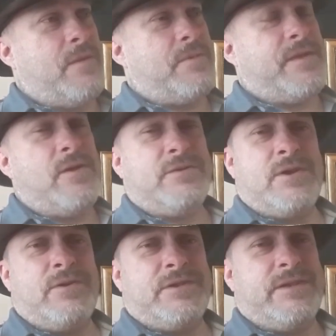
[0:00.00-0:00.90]
couple of those
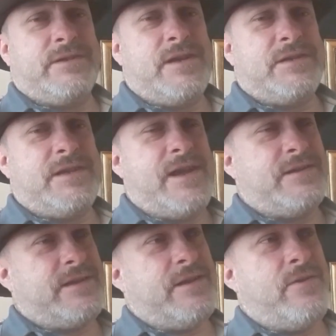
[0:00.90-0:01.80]
turns into
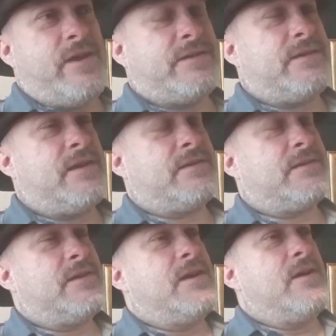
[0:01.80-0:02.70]
touchdowns, I know
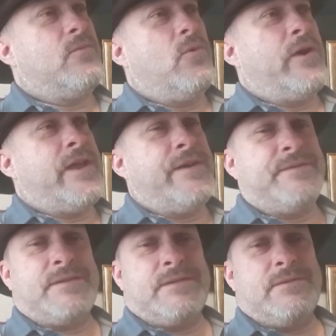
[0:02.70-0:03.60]
that's
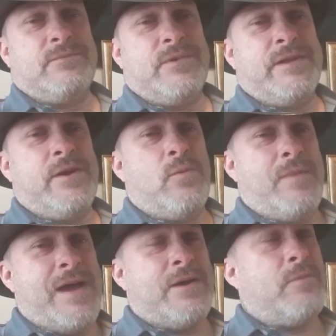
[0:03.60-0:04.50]
what-ifs really don't
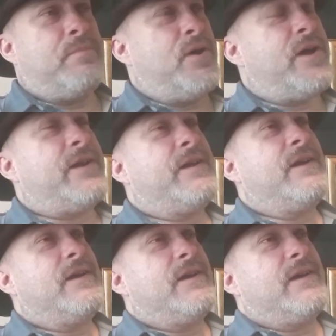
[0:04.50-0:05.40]
matter. But
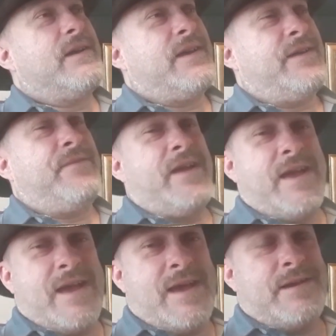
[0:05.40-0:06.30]
if they
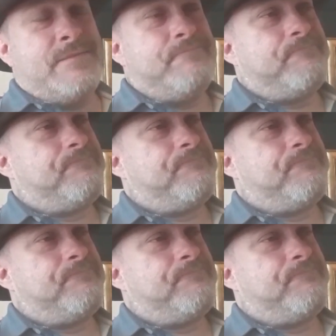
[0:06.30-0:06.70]
had,